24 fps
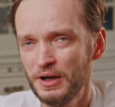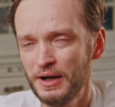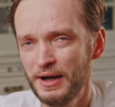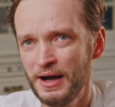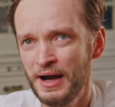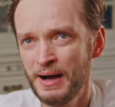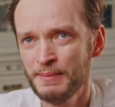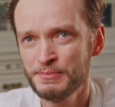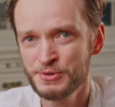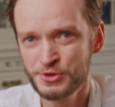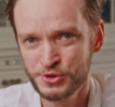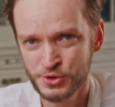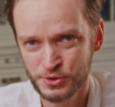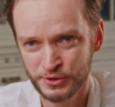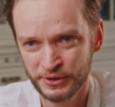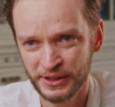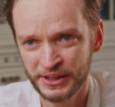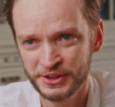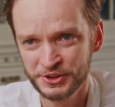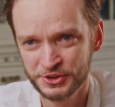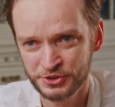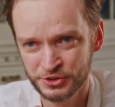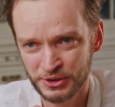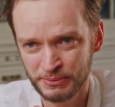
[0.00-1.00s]
I'm sure they're
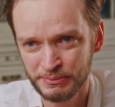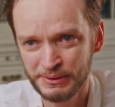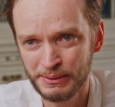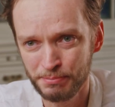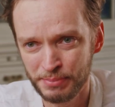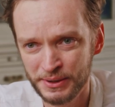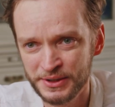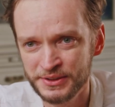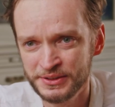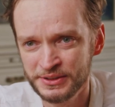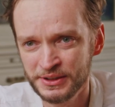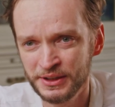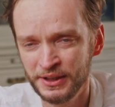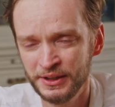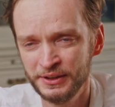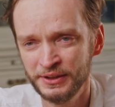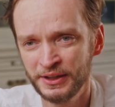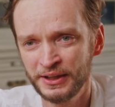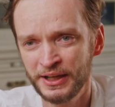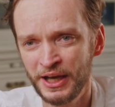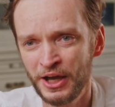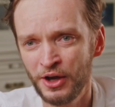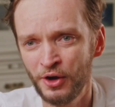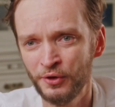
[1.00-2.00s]
extremely busy in
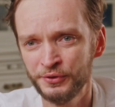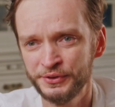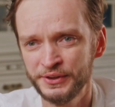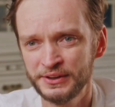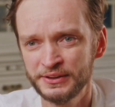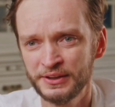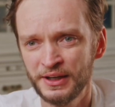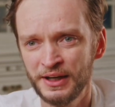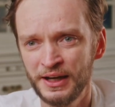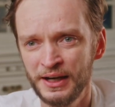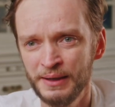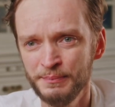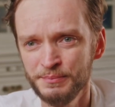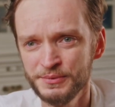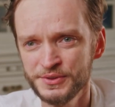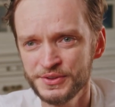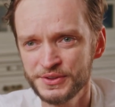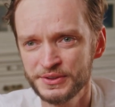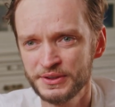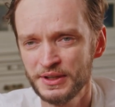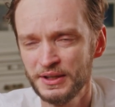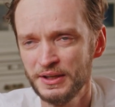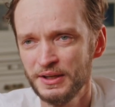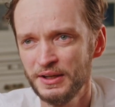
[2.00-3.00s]
the chaotic
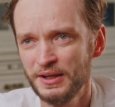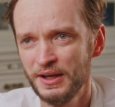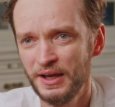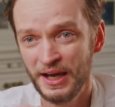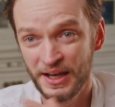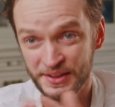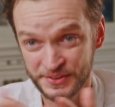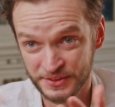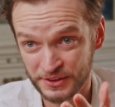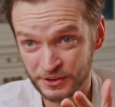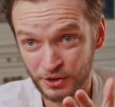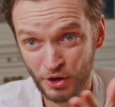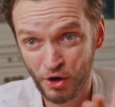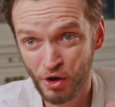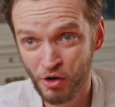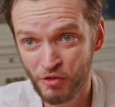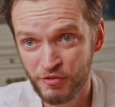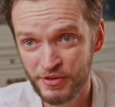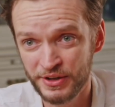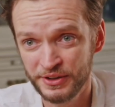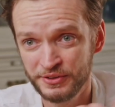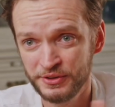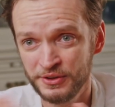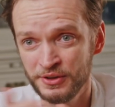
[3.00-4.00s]
times, as in
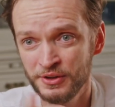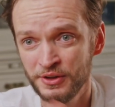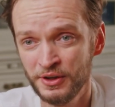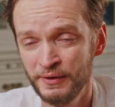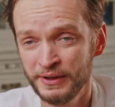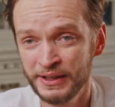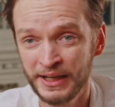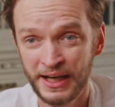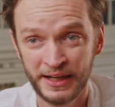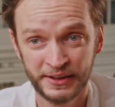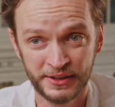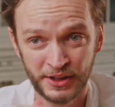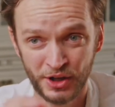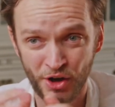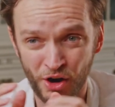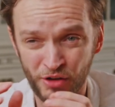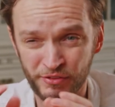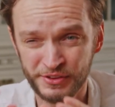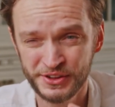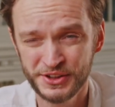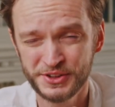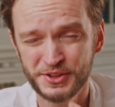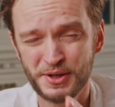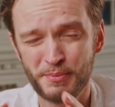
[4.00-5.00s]
COVID. Again, the
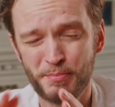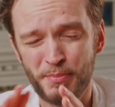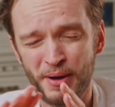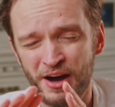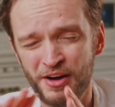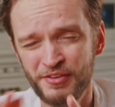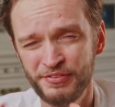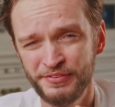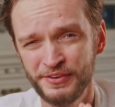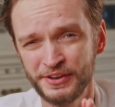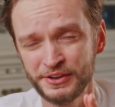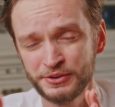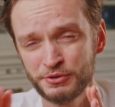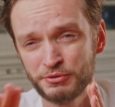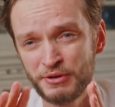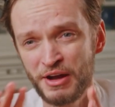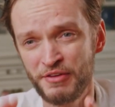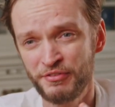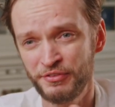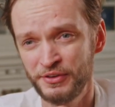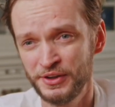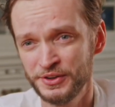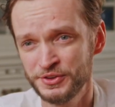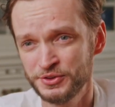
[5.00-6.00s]
COVID is a perfect
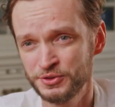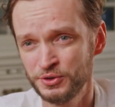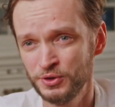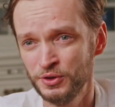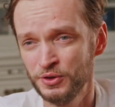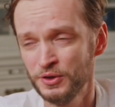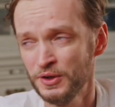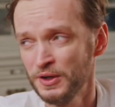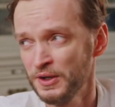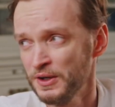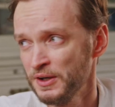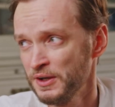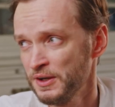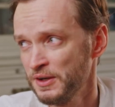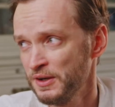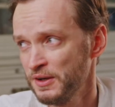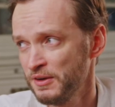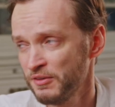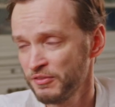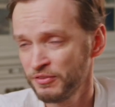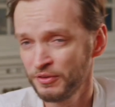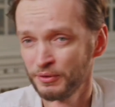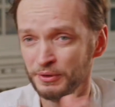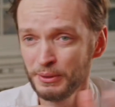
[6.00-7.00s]
reference
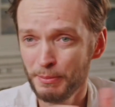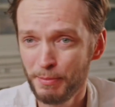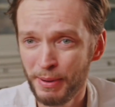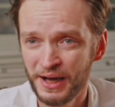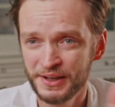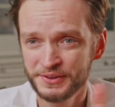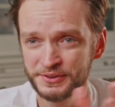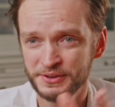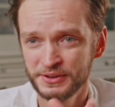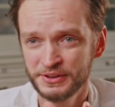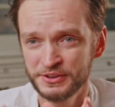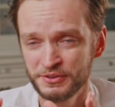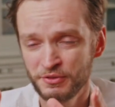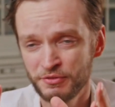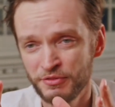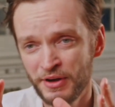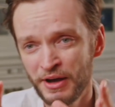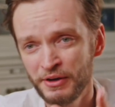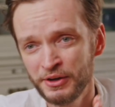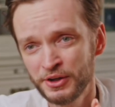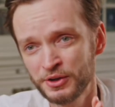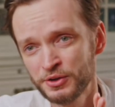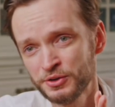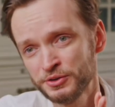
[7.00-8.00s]
from the past. It's a
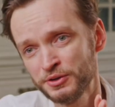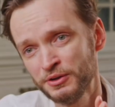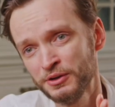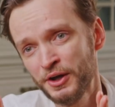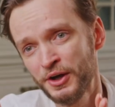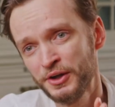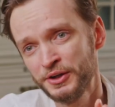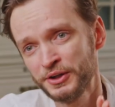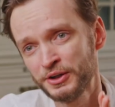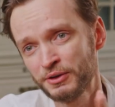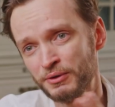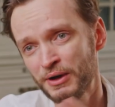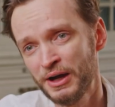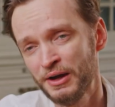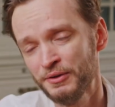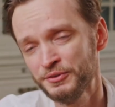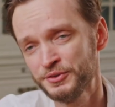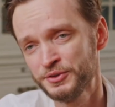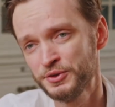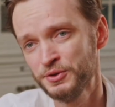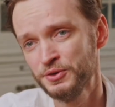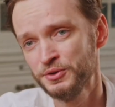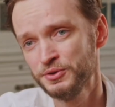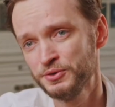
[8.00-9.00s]
very good learning
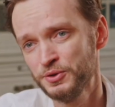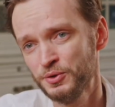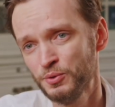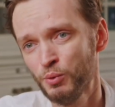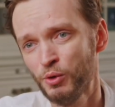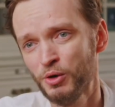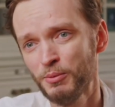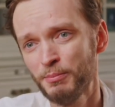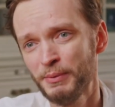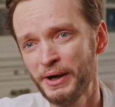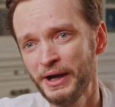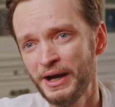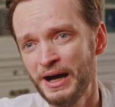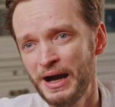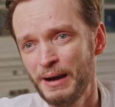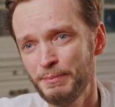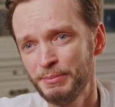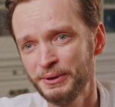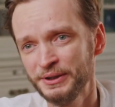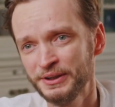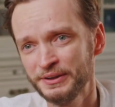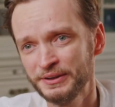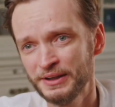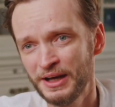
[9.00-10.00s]
ground to what might
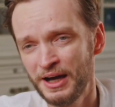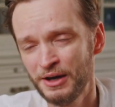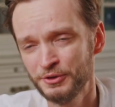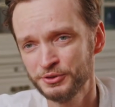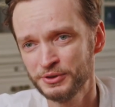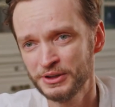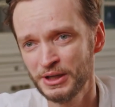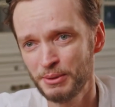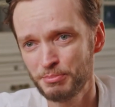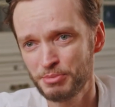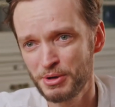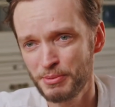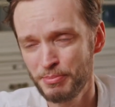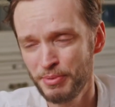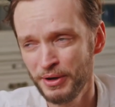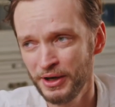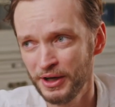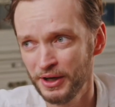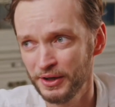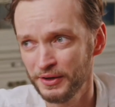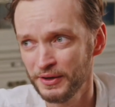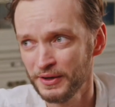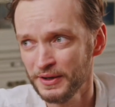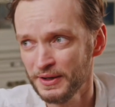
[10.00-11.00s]
happen and how to get
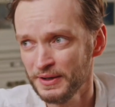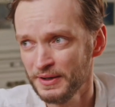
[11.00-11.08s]
prepared.